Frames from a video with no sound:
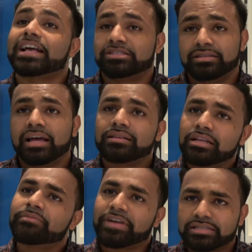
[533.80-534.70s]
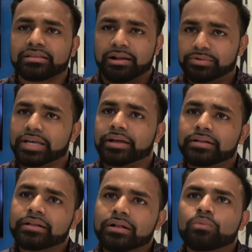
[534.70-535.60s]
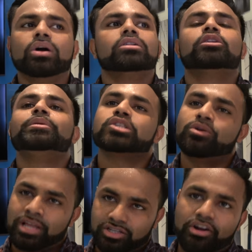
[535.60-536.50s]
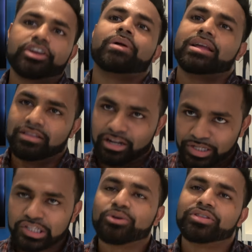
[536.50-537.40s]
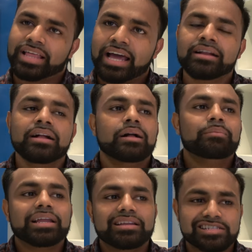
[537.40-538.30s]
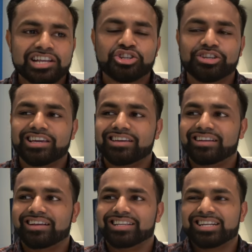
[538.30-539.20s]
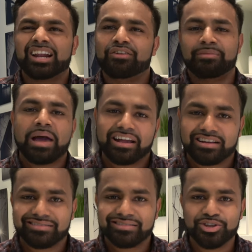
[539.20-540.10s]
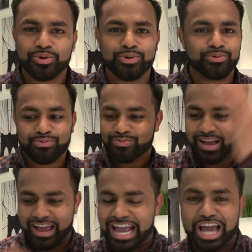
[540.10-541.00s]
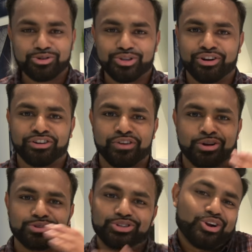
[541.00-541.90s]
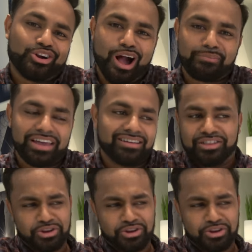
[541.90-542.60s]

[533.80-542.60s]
faster than that. A little bit faster than that. Little, I would say. Little well, a little bit slower than that. Sorry, you're slower, right. A little yeah. bit slower than that. But essentially, it's kind of automatic. You engage with it on your phone, you start copying, and